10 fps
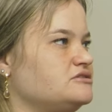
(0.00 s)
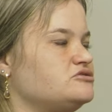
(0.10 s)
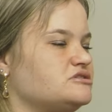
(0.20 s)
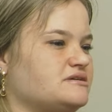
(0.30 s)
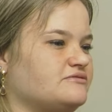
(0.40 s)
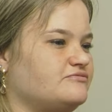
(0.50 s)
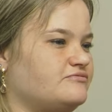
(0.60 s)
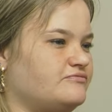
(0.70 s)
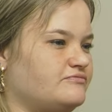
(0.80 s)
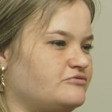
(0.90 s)
You just have
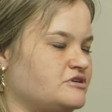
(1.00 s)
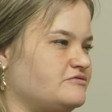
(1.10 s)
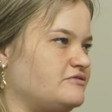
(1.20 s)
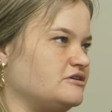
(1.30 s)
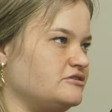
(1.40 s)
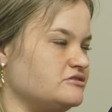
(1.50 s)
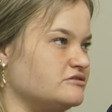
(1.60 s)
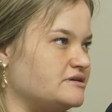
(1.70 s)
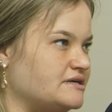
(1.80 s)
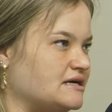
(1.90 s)
free flowing
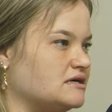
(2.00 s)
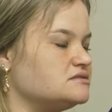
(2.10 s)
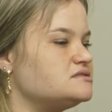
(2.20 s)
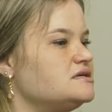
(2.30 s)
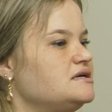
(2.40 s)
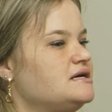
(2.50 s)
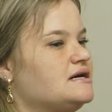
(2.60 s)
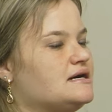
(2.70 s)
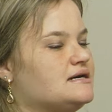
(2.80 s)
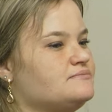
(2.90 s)
urine out.
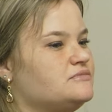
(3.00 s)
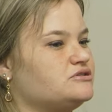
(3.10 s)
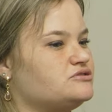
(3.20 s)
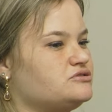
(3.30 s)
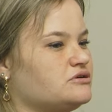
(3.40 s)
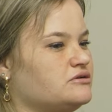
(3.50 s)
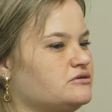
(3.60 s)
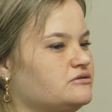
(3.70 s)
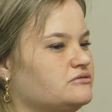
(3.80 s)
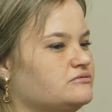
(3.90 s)

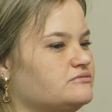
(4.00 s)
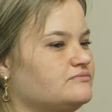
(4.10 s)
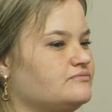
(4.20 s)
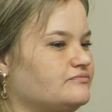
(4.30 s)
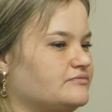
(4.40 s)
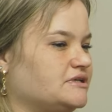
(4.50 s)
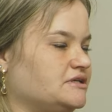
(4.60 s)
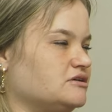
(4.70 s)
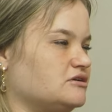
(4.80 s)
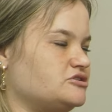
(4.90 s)
So
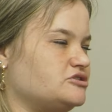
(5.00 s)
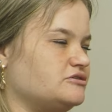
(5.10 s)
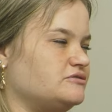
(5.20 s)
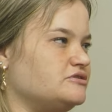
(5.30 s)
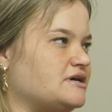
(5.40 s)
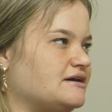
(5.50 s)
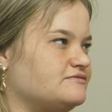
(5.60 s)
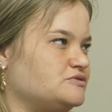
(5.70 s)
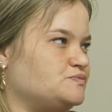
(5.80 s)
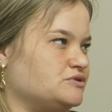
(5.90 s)
you
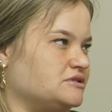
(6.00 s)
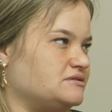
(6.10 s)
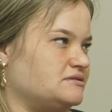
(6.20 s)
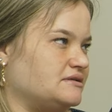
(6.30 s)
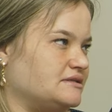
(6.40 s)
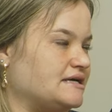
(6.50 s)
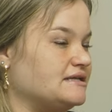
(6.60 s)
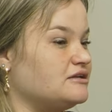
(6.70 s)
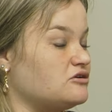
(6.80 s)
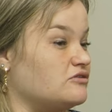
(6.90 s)
have to put it there.
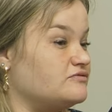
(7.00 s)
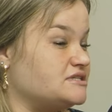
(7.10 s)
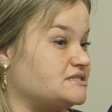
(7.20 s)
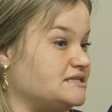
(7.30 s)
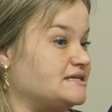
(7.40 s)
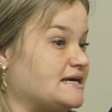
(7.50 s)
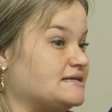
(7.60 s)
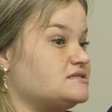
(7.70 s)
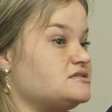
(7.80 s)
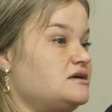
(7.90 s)
And then obviously
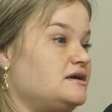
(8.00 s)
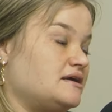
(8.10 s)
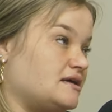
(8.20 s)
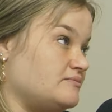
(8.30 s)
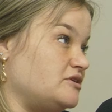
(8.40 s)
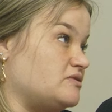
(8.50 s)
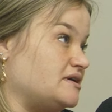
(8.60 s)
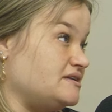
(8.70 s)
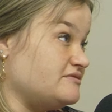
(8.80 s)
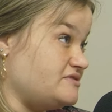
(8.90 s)
cats can be
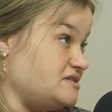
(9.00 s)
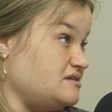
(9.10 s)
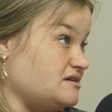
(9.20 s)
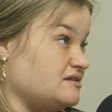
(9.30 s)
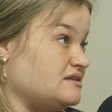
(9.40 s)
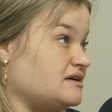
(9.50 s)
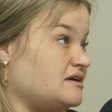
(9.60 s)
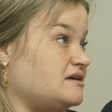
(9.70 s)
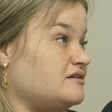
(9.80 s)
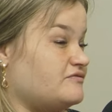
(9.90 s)
quite nifty and
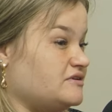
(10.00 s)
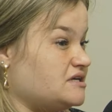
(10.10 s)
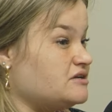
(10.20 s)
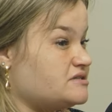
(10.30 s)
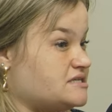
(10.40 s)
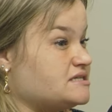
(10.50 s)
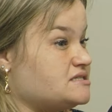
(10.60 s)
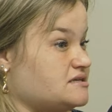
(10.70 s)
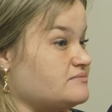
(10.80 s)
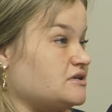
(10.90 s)
if it
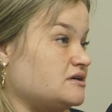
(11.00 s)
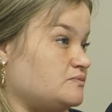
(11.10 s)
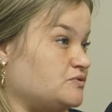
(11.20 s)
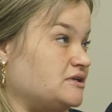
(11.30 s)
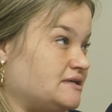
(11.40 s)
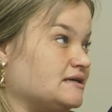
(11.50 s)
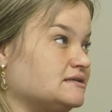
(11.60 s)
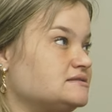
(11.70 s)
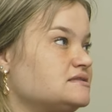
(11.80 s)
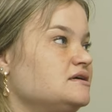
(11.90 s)
irritates them, they'll pull it
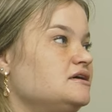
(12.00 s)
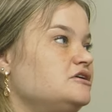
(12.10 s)
out.